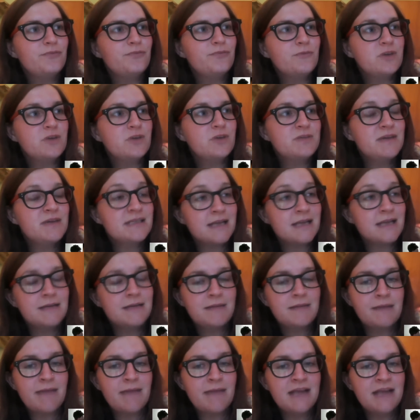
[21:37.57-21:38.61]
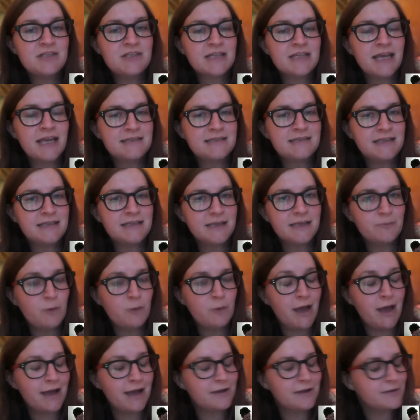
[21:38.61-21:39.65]
which means that I'm educating him
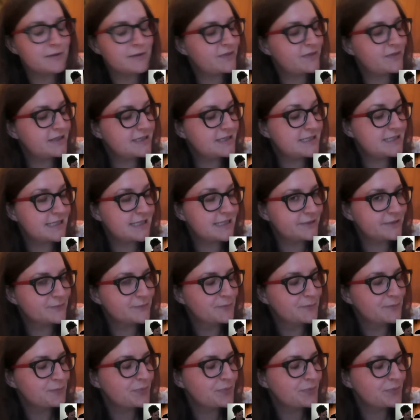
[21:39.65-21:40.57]
well, but still.